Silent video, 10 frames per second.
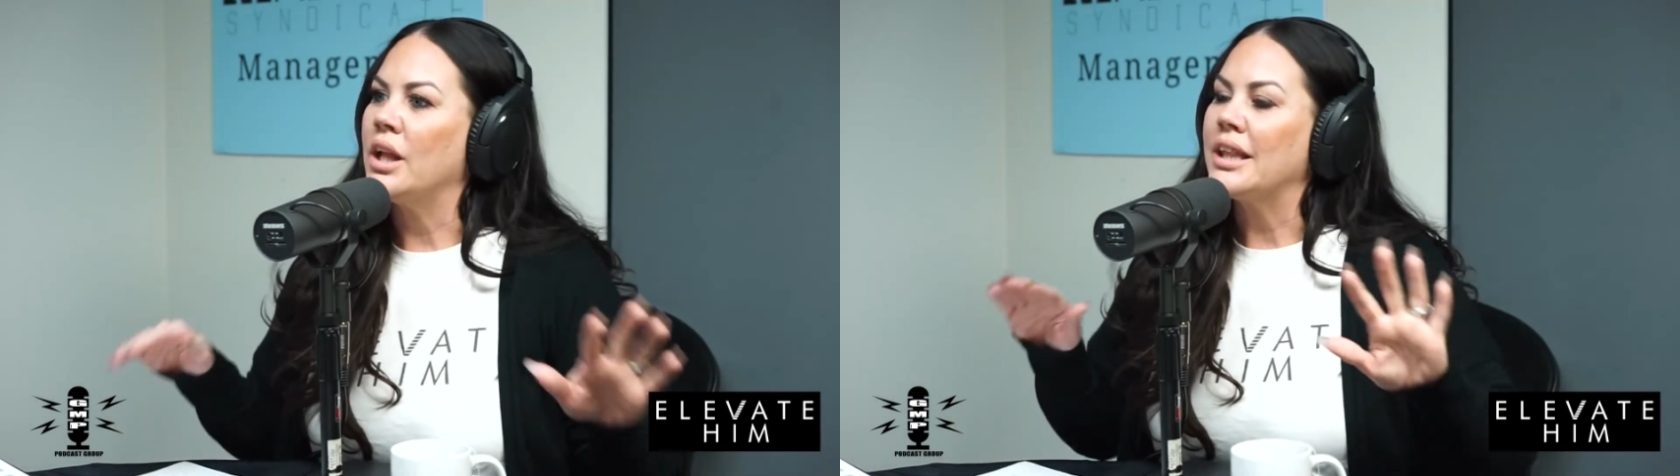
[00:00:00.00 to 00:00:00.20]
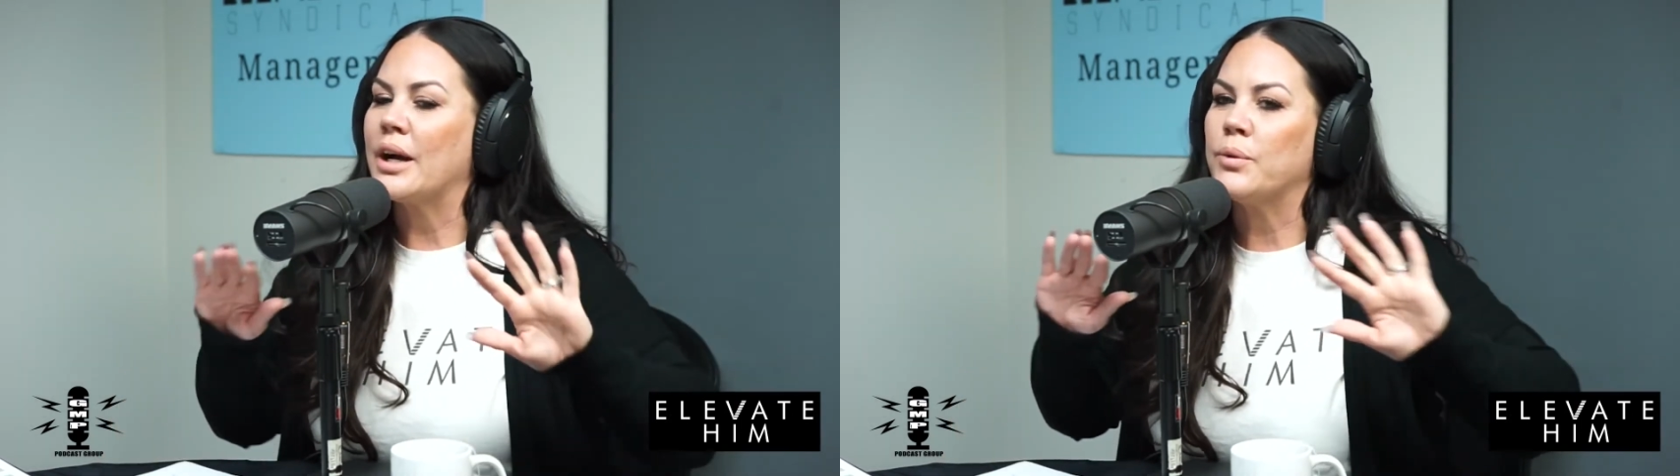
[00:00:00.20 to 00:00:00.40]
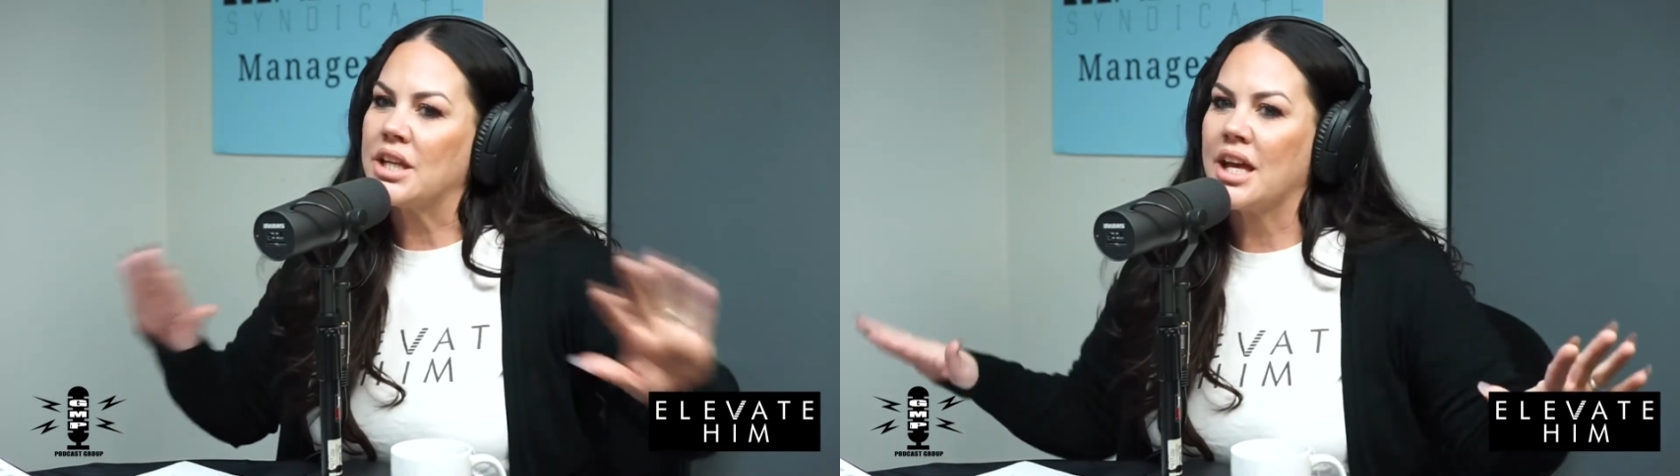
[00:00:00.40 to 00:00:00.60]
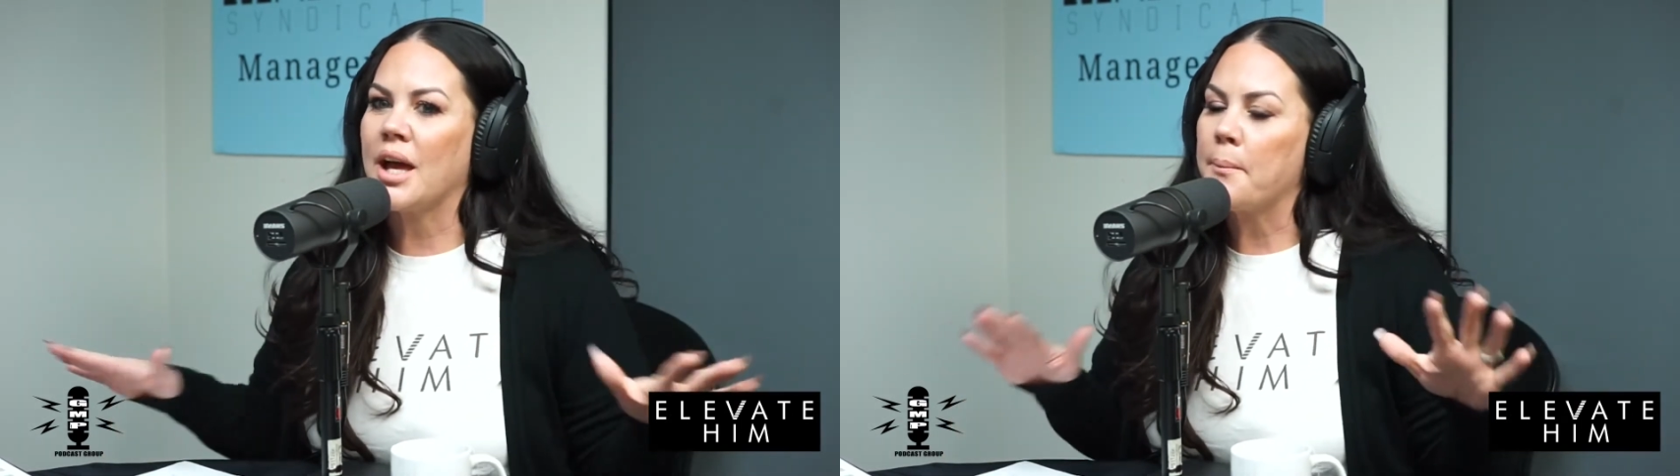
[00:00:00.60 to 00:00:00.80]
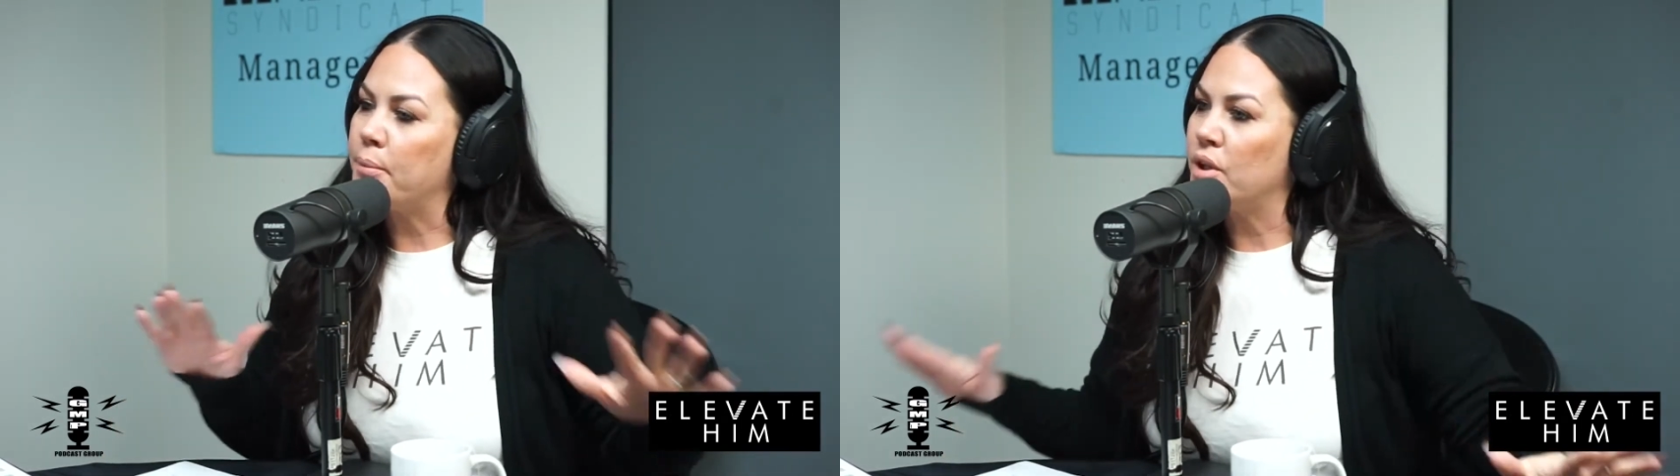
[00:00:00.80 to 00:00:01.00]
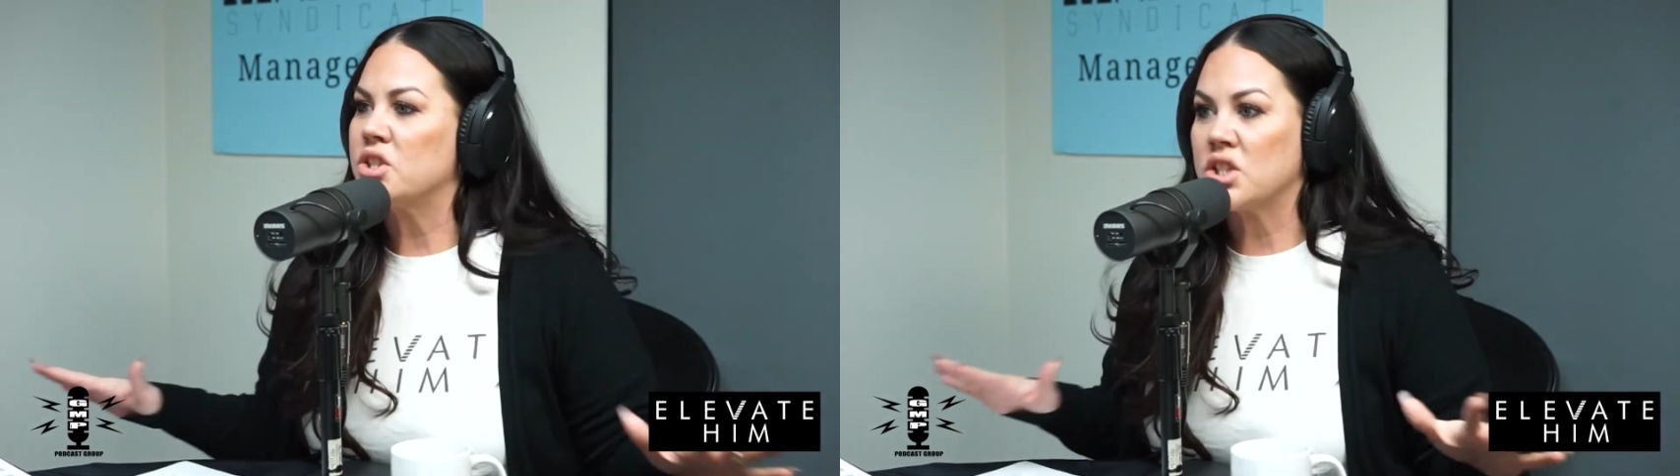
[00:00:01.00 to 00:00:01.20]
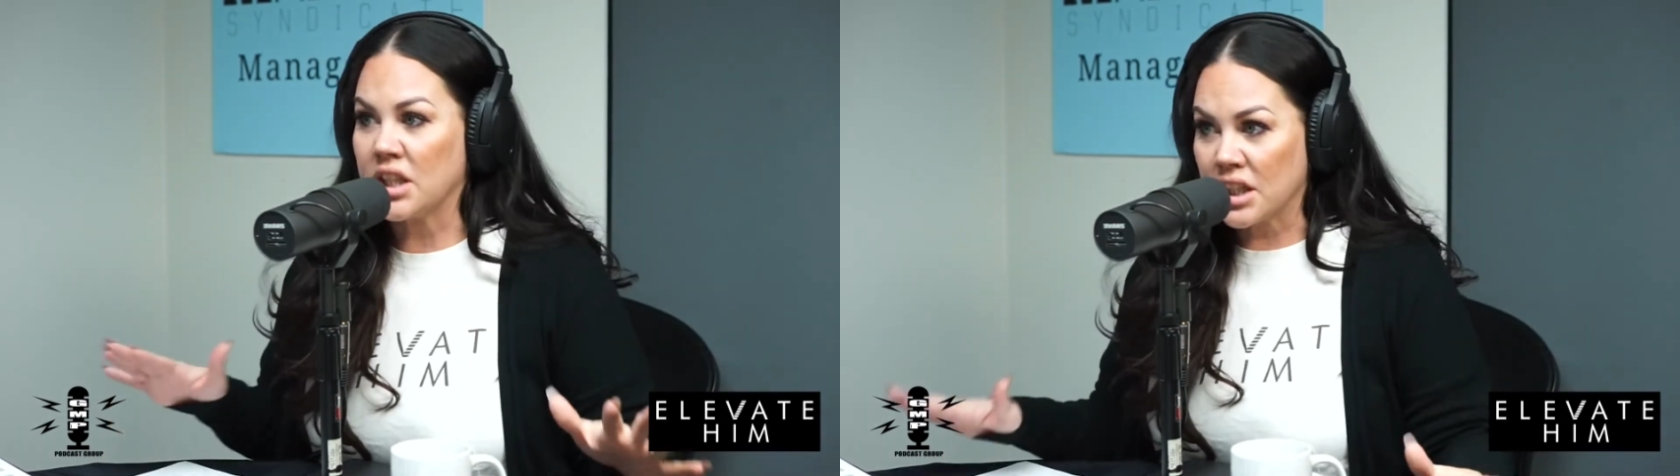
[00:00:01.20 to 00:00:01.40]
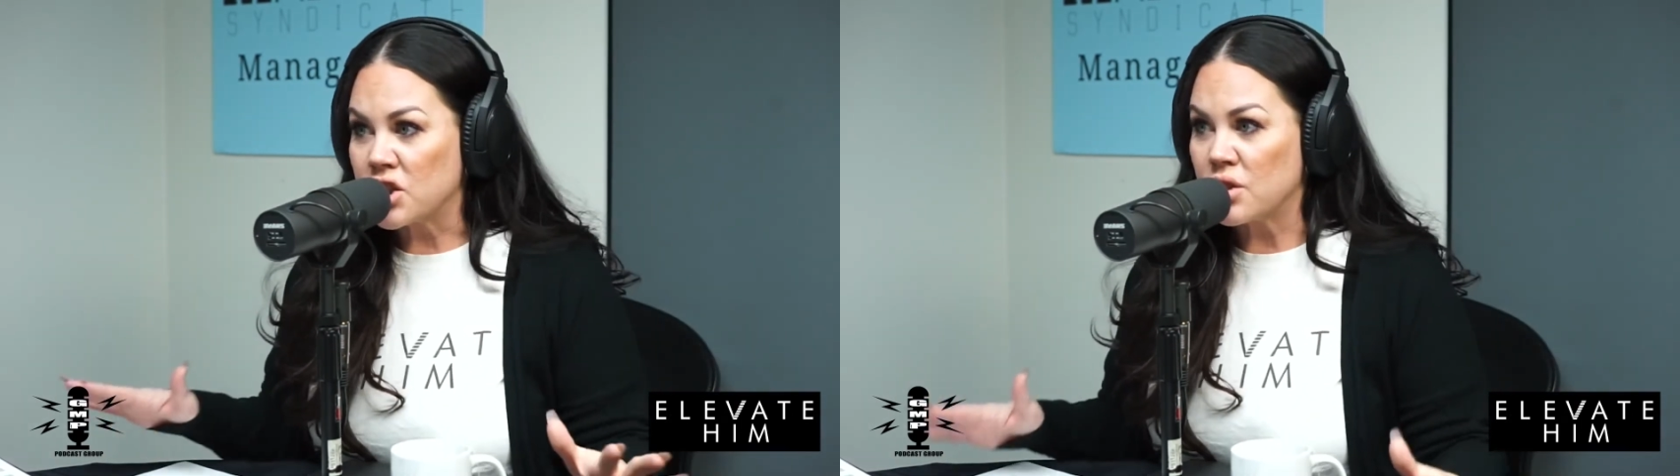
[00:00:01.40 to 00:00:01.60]
Like, we can't push the
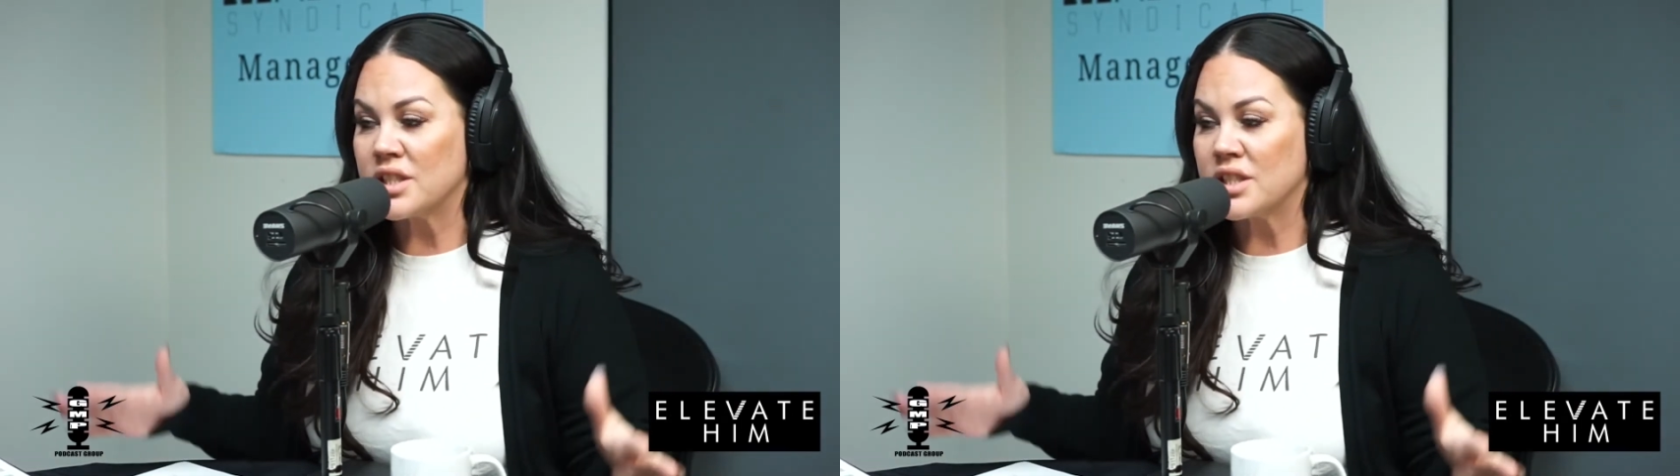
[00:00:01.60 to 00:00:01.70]
issues.